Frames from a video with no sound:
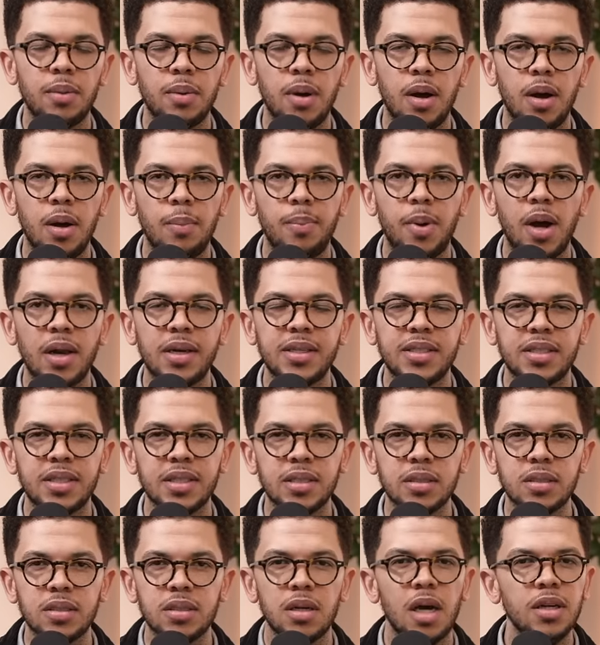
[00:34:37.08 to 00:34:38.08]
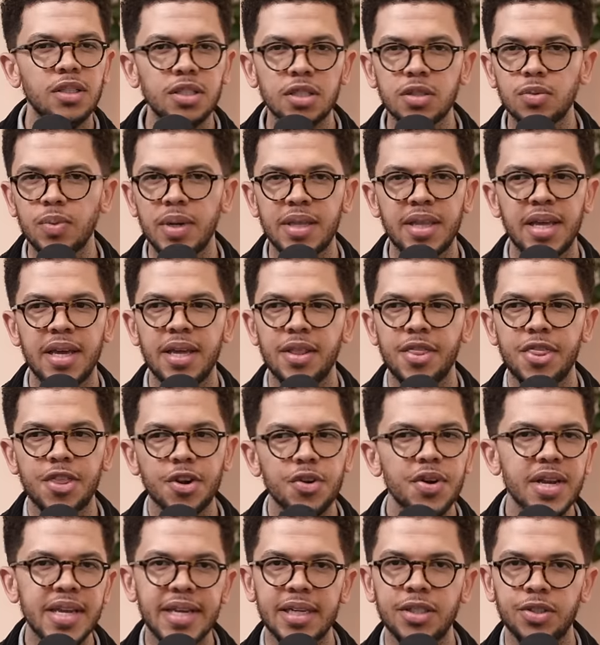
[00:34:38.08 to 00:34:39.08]
politics, not just where there are
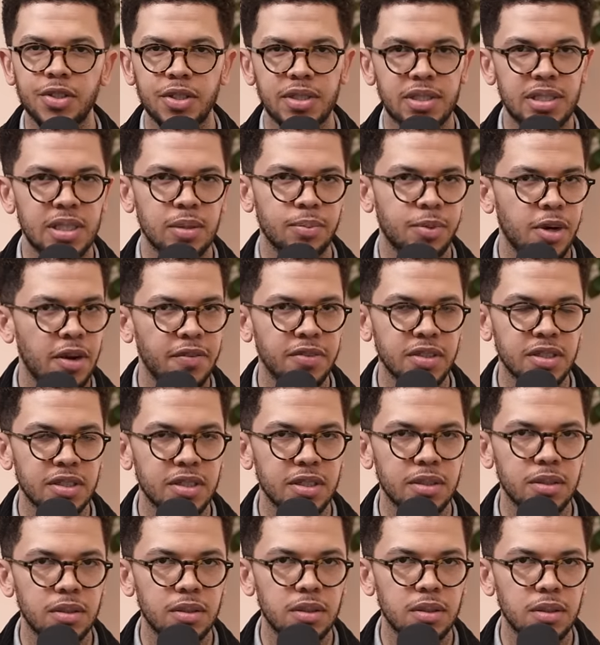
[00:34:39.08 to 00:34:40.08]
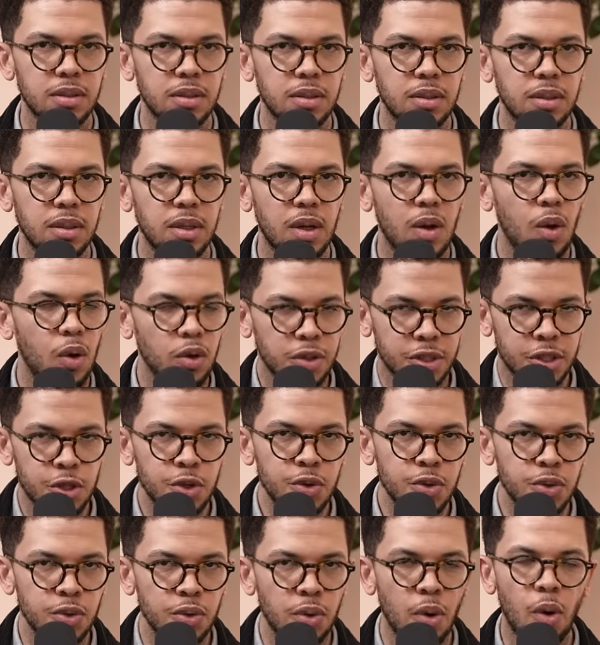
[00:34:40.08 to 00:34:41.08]
three interesting provinces or
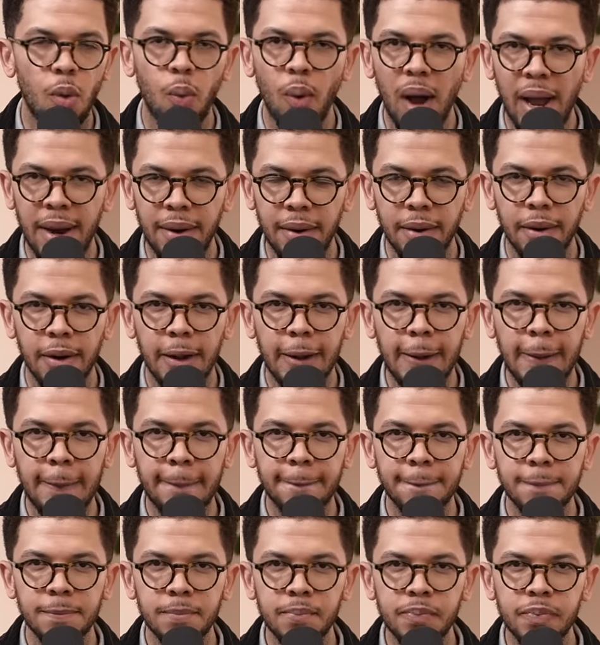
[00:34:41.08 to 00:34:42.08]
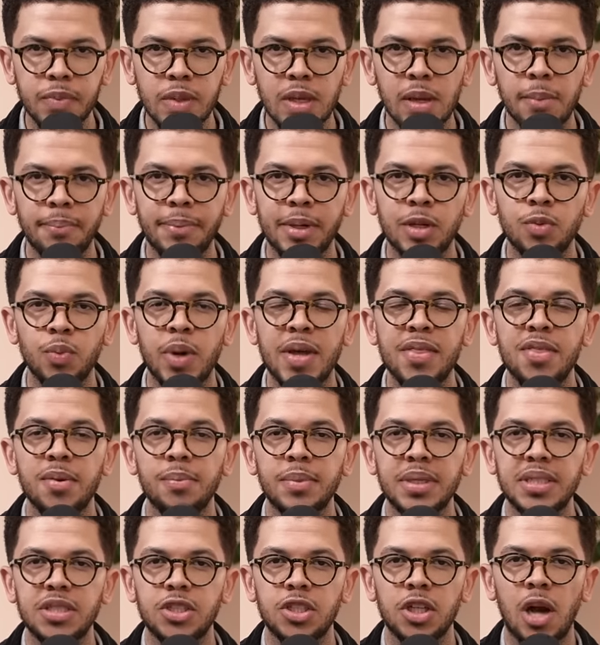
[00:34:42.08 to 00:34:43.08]
two or one, but where the
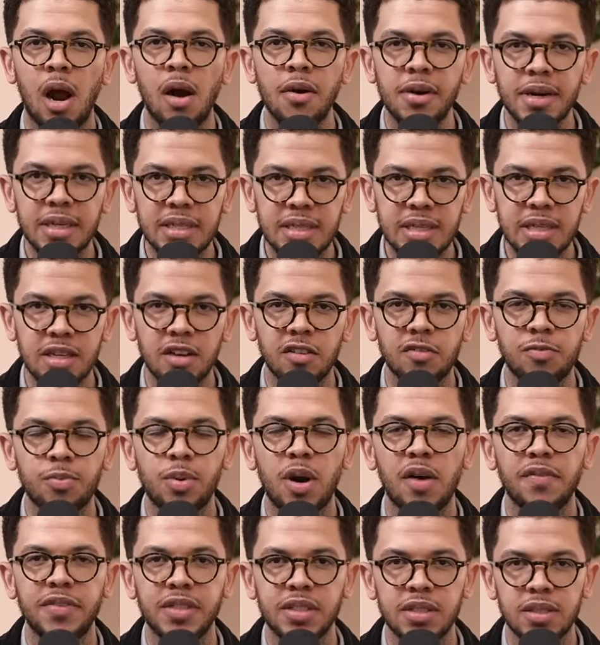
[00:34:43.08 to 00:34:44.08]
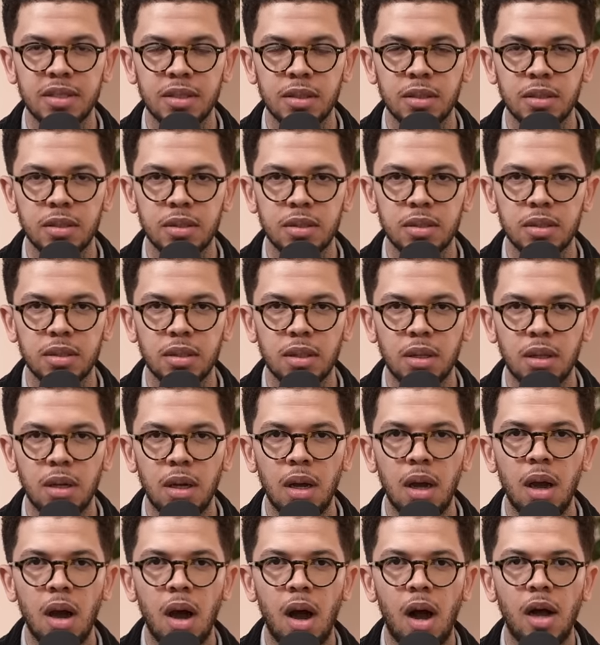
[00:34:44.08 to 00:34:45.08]
majority of provinces
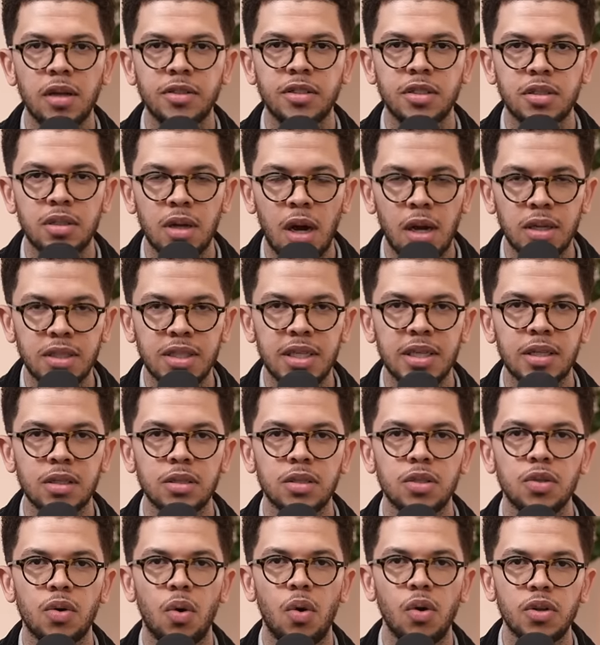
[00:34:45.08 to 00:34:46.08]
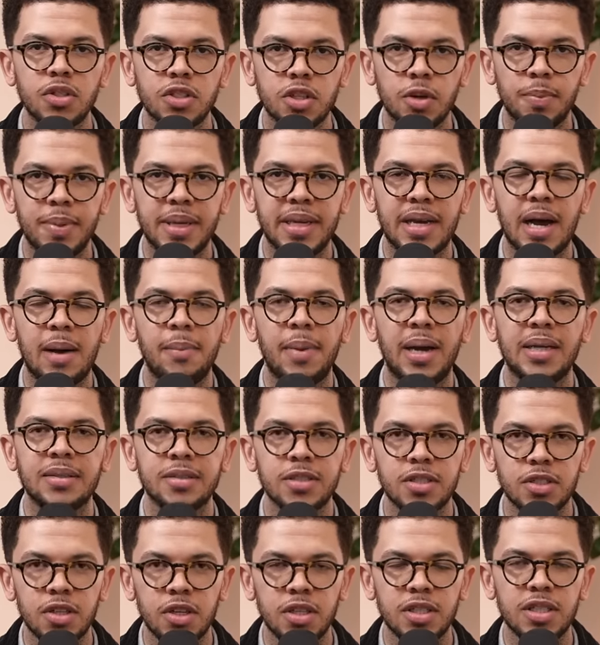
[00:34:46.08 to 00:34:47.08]
are starting to also become
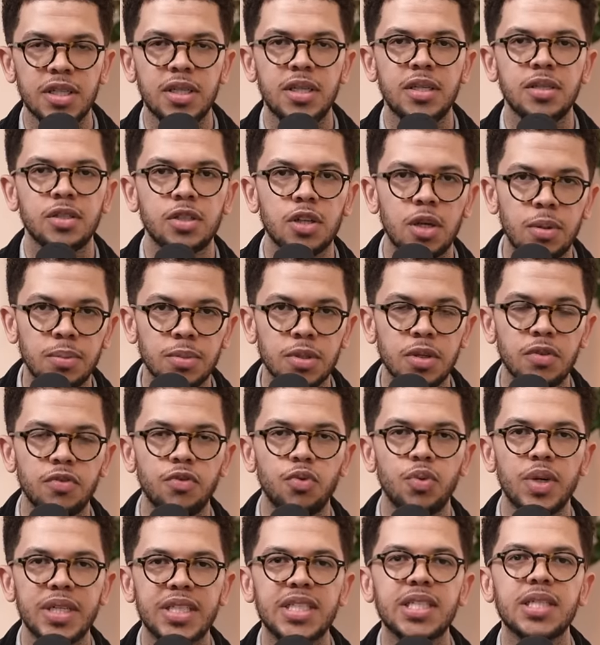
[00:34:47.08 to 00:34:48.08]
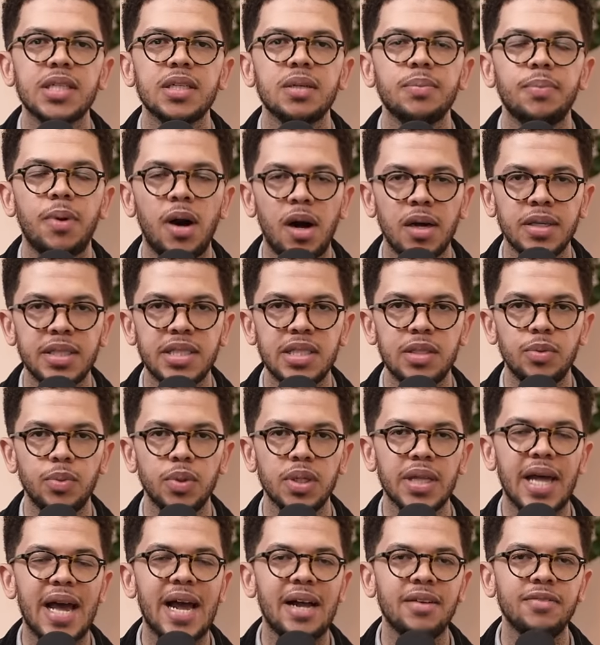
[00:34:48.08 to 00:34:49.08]
uncertain in terms of which party will
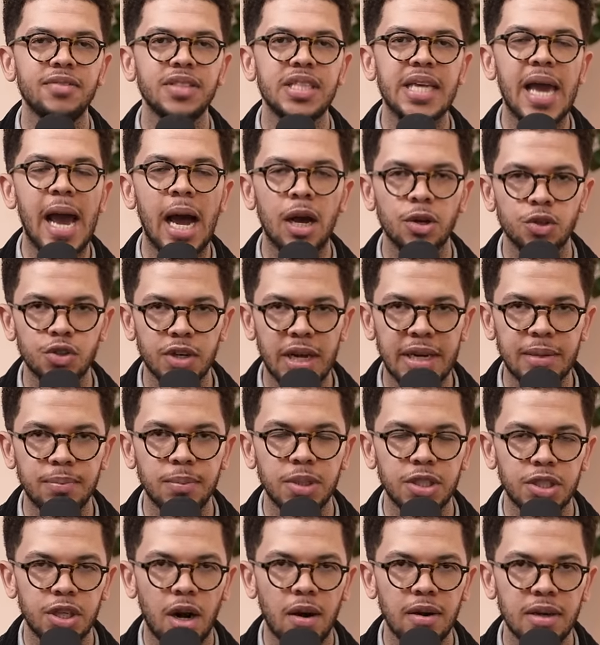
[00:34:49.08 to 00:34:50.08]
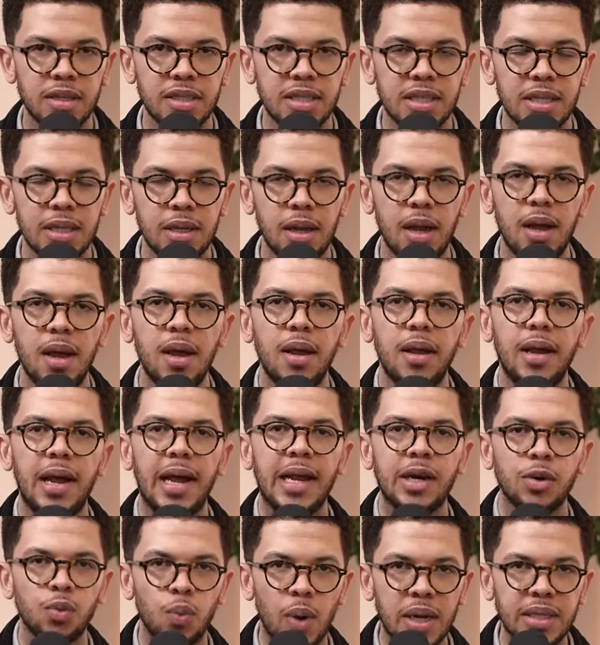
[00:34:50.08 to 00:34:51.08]
have the outright majority and
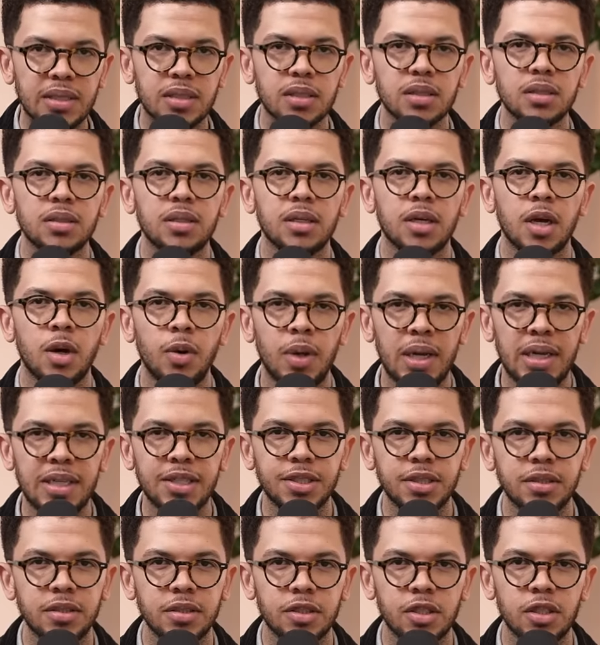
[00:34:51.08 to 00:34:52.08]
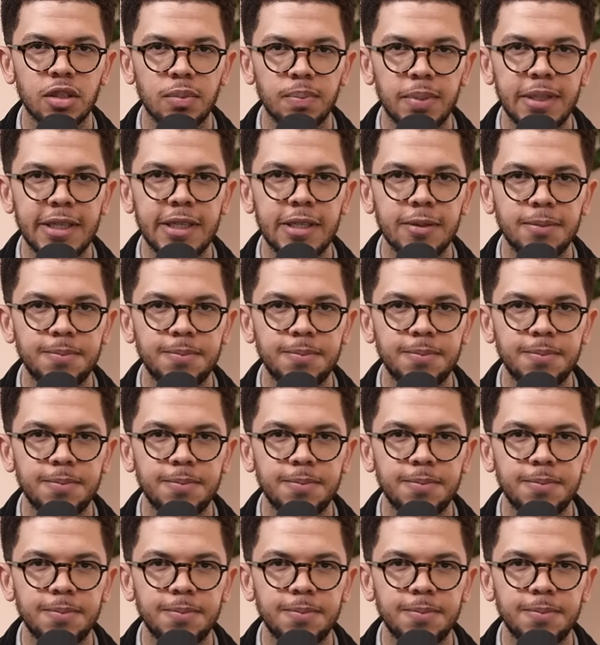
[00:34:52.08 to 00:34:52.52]
what the coalitions could be.